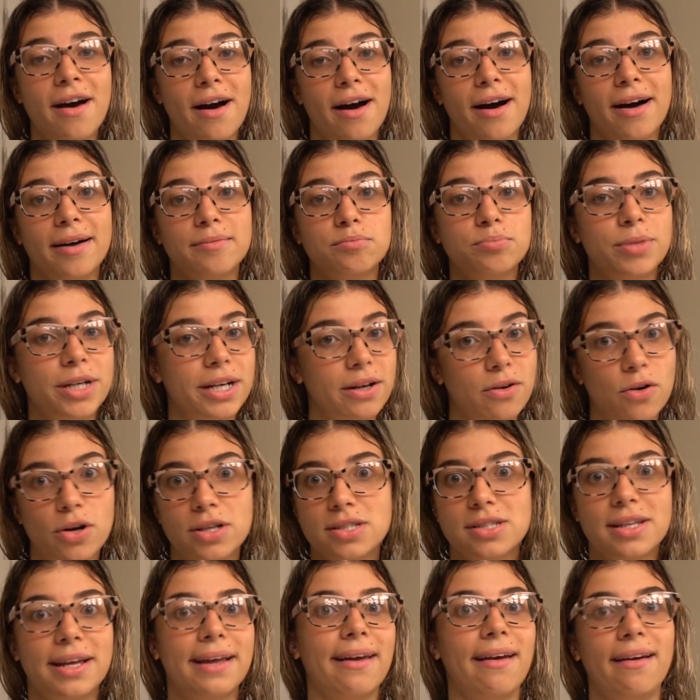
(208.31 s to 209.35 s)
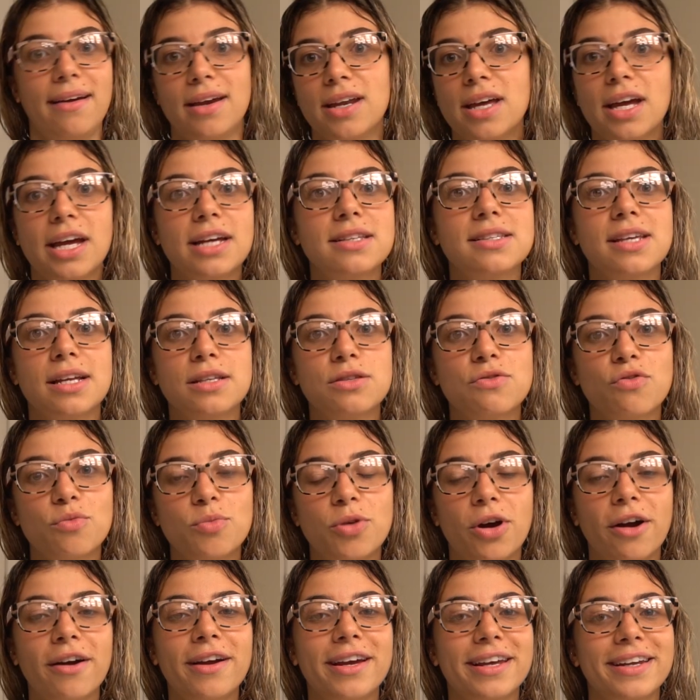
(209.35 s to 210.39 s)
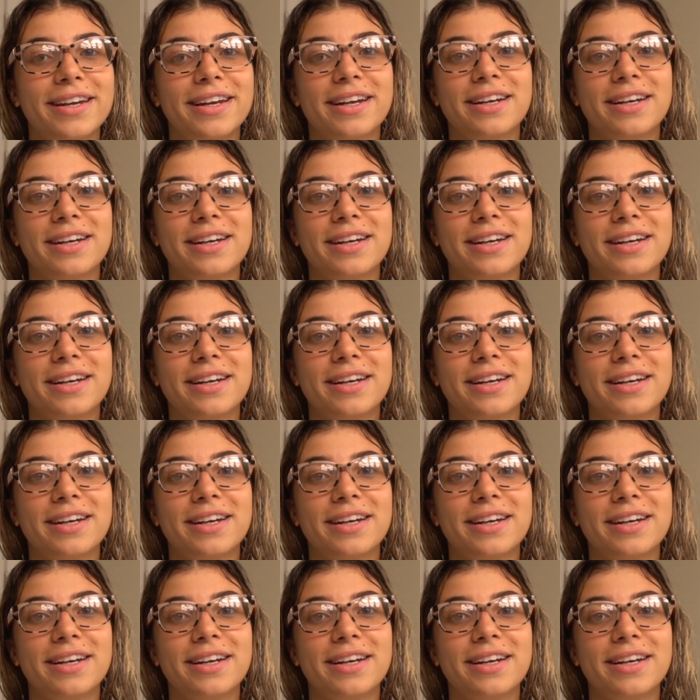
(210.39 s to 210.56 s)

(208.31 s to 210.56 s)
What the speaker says: but it costs like 88 cents from Target,